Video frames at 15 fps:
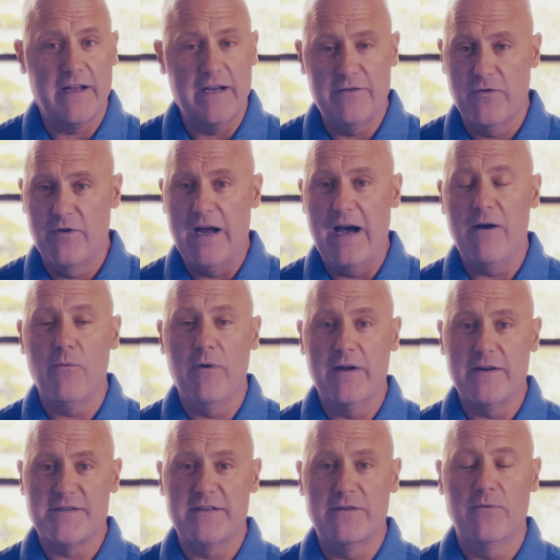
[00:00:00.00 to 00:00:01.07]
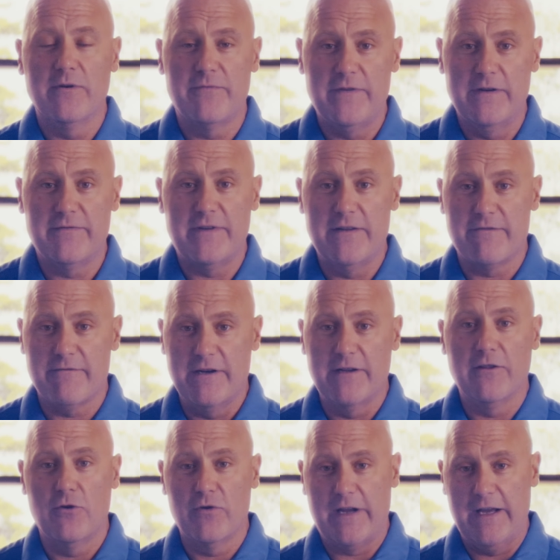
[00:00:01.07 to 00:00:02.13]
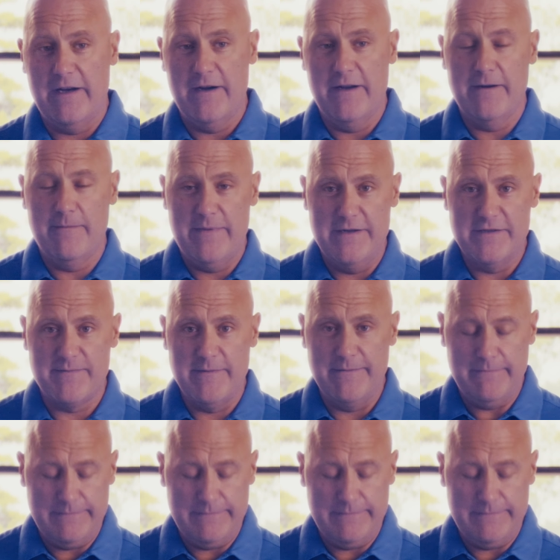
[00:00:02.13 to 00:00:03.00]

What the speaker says: I do not want a C153 located in a basement.